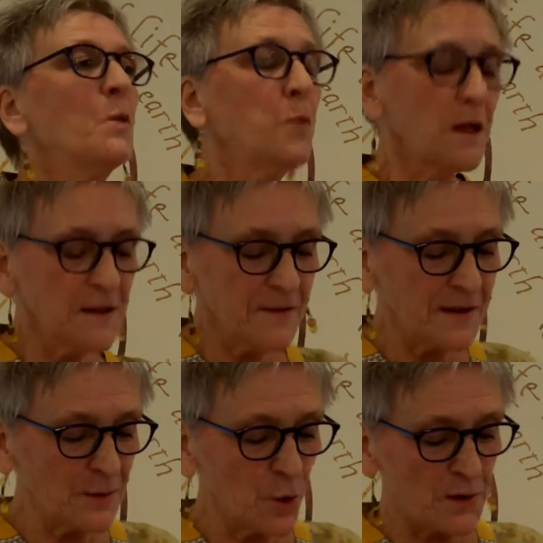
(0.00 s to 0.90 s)
While living
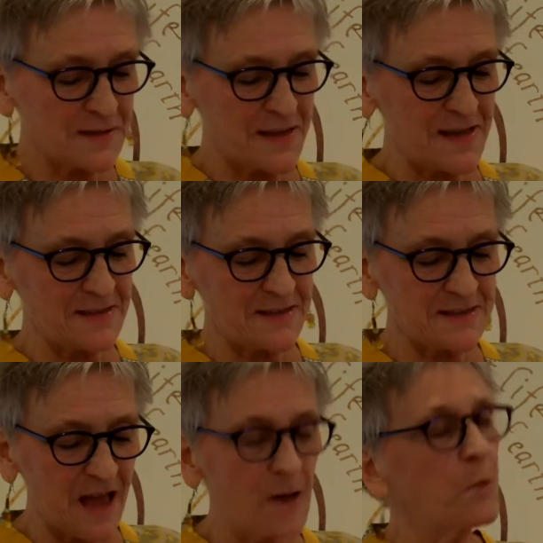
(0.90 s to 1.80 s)
in Lawrence,
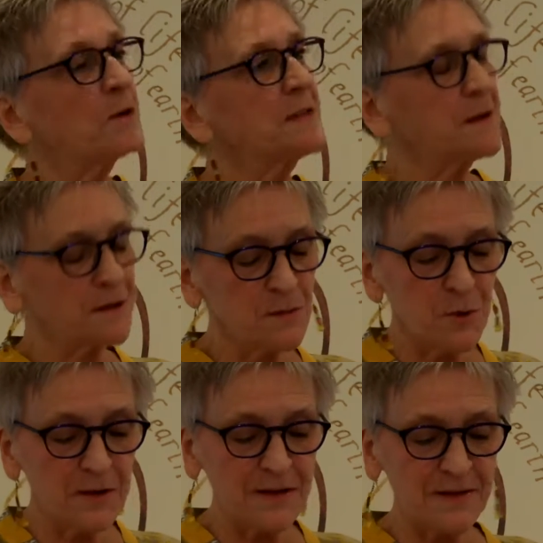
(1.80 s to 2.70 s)
Kansas, I worked at a
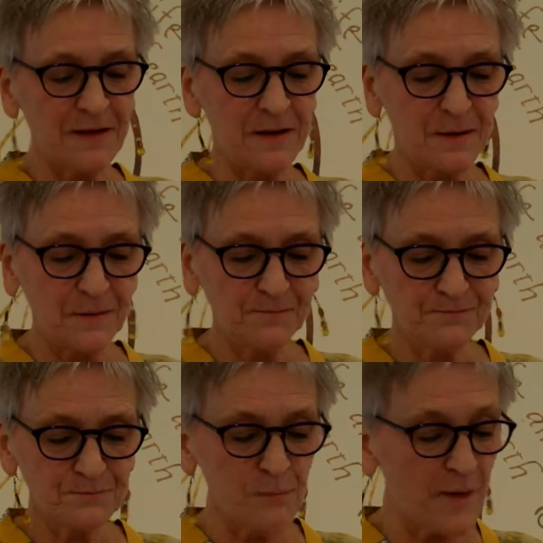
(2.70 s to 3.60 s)
community theater.
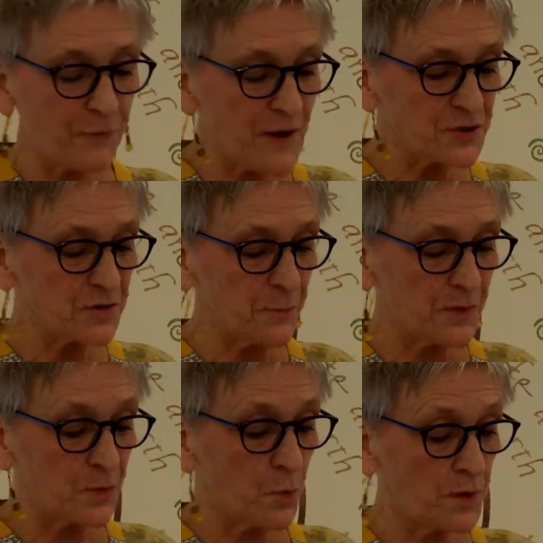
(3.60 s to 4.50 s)
My friendship
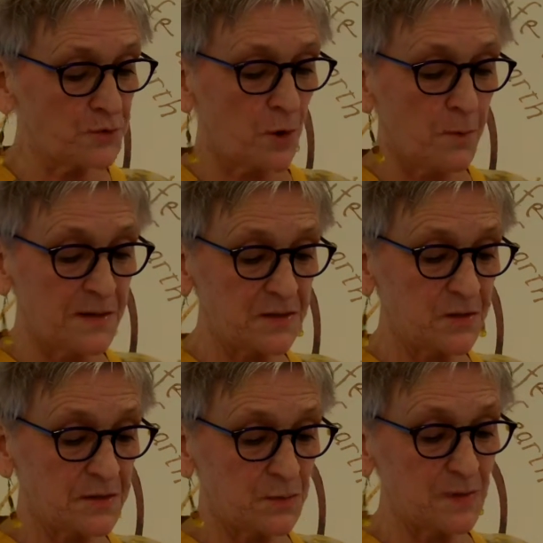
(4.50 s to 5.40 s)
with the wardrobe
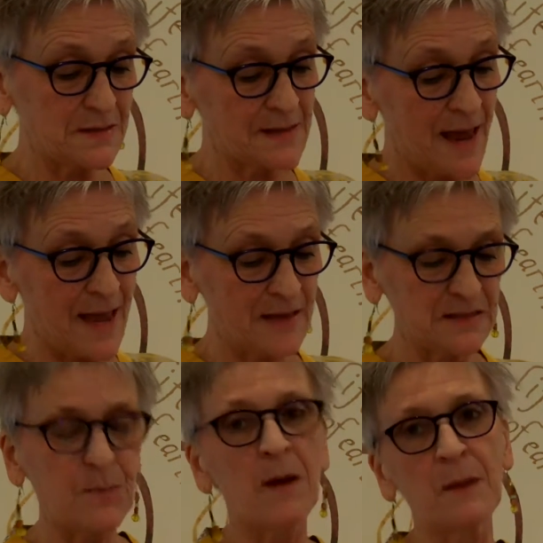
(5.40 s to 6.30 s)
mistress was
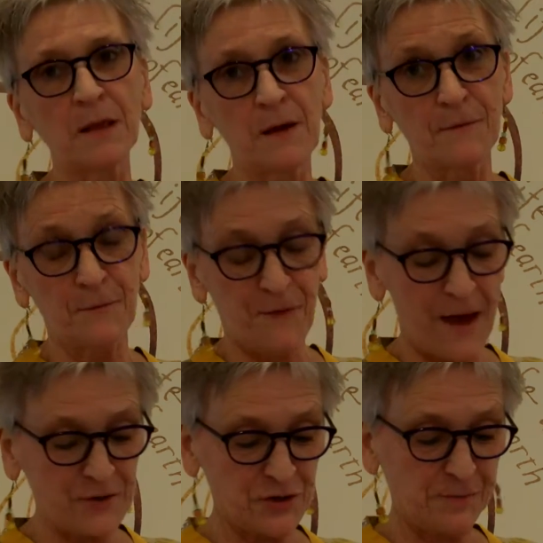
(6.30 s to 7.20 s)
enhanced by my love of
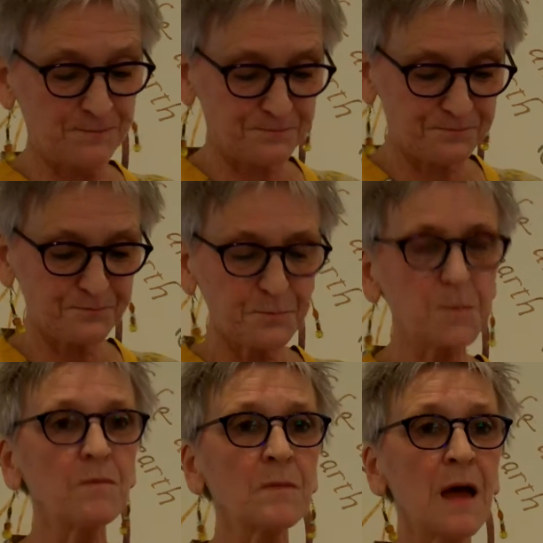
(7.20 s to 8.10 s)
fashion.
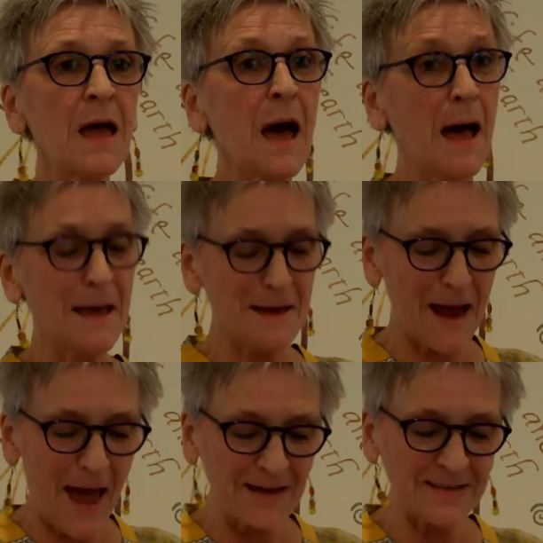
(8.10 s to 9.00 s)
I had
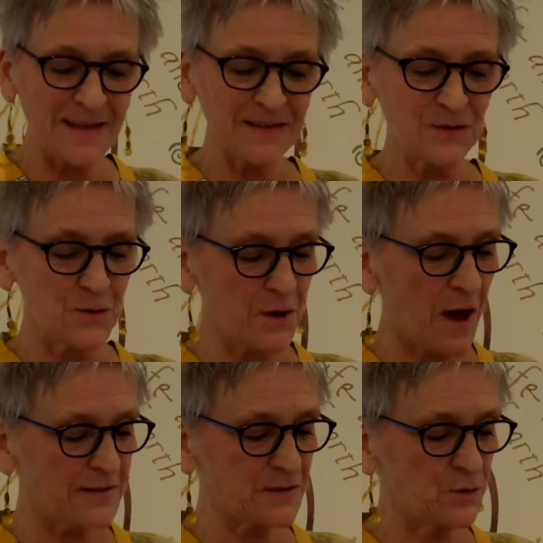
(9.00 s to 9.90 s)
access to the
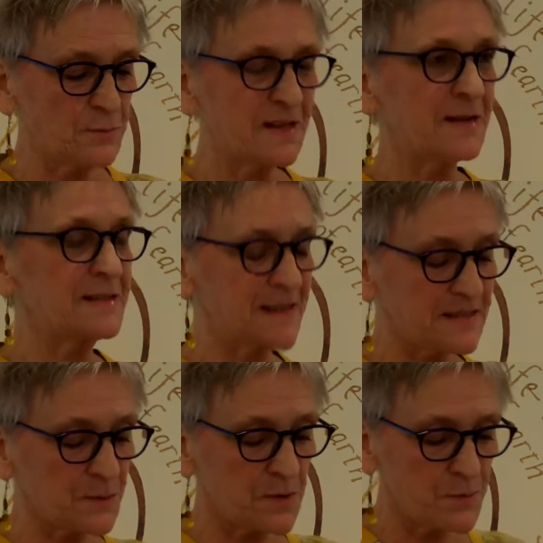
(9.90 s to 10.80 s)
costumes and
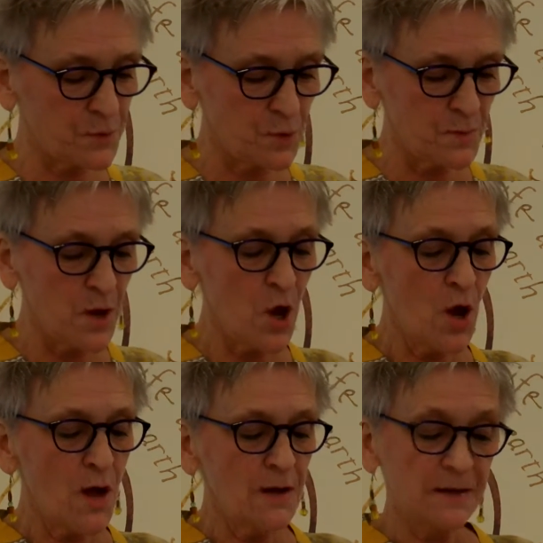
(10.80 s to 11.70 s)
accessory room
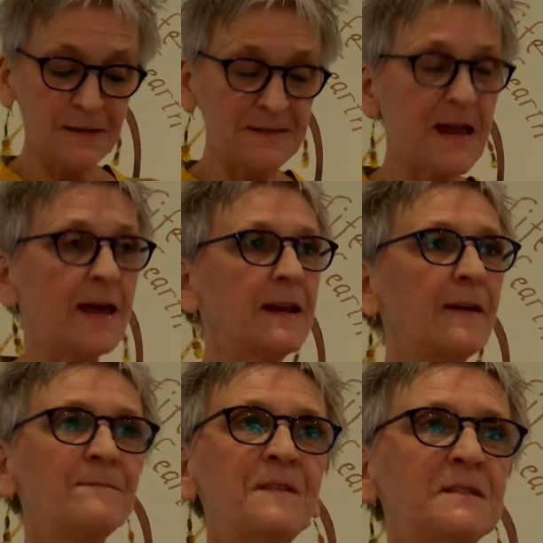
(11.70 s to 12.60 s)

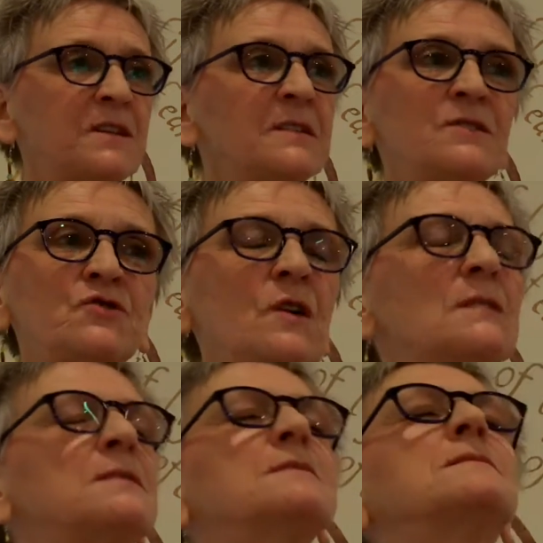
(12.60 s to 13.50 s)
containing vintage
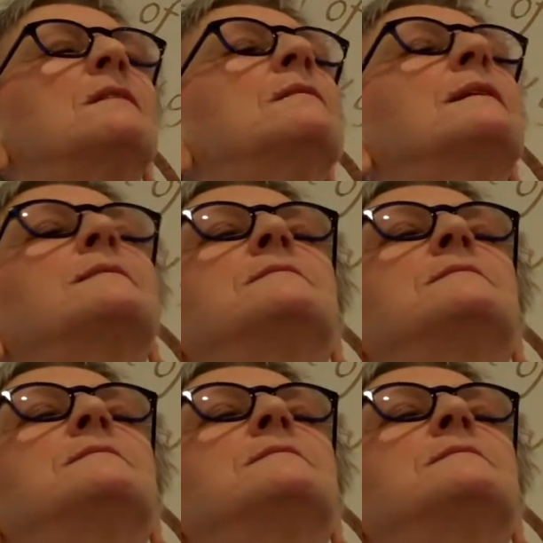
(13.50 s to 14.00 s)
dresses. Oh, I can